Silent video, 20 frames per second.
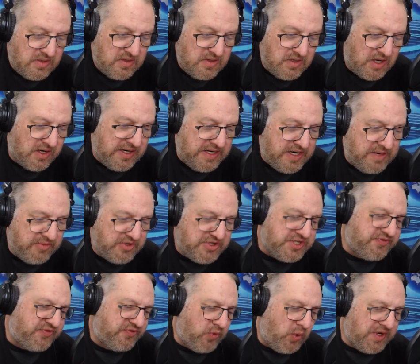All right, number
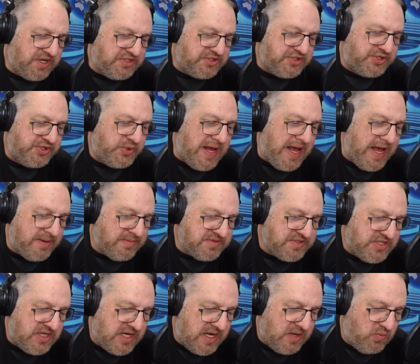42,
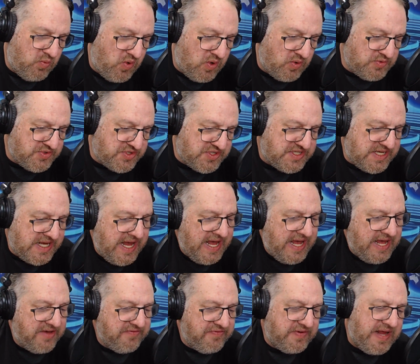Amazon won't
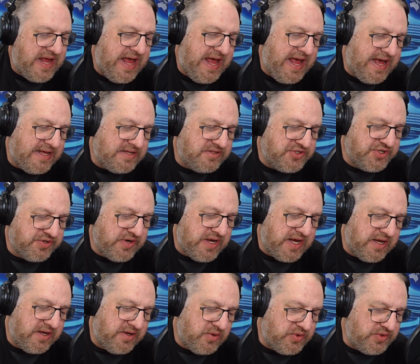say if it hands your
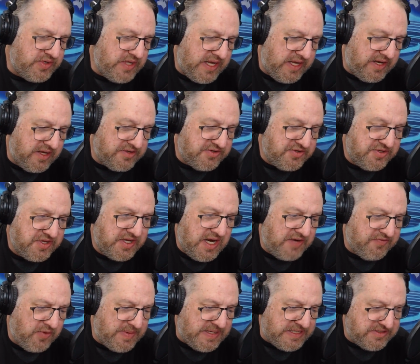Echo data to the
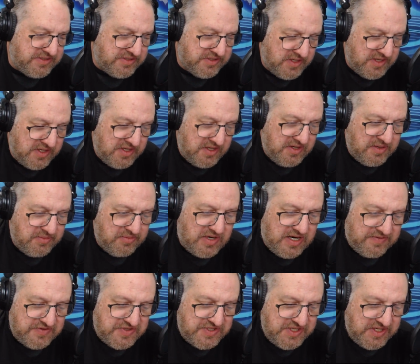government.
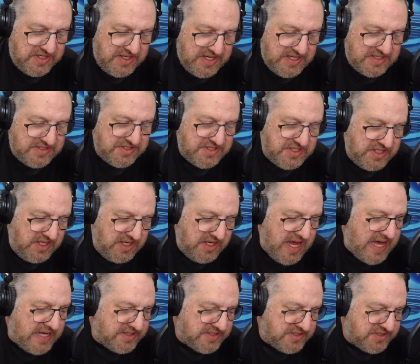Privacy again,
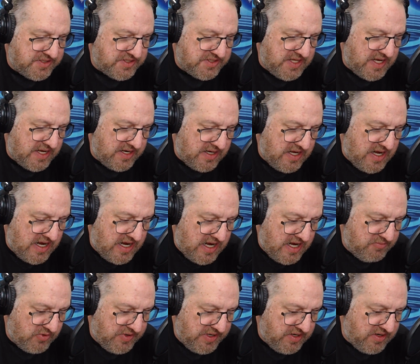
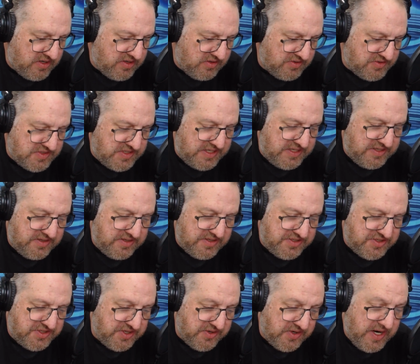zdnet.com, great articles they did
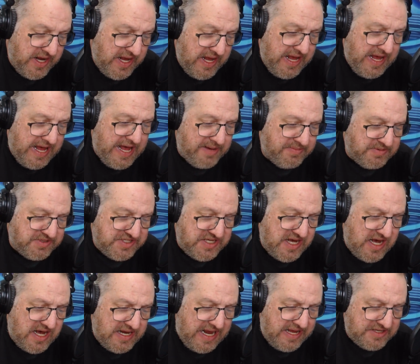this year.
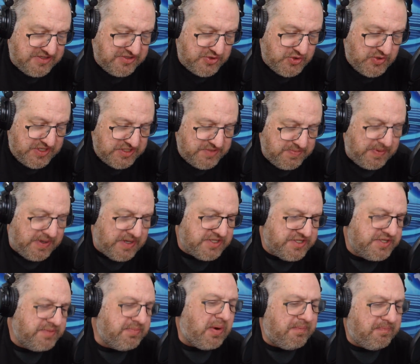Amazon has a
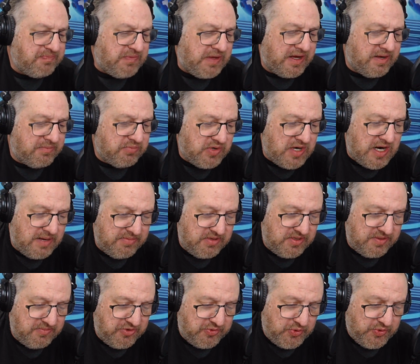transparency
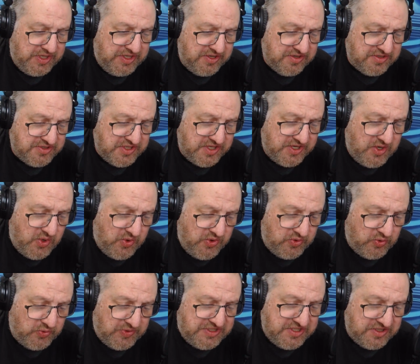problem. 3 years ago,
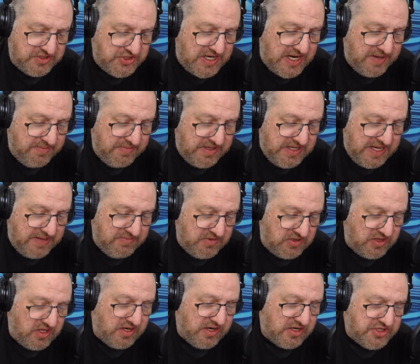the retail giant became the
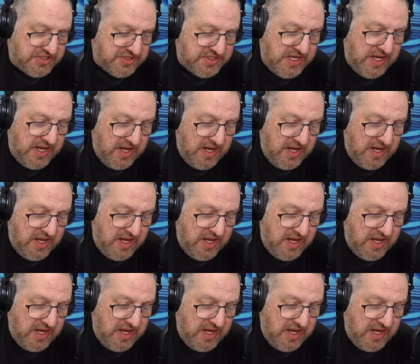largest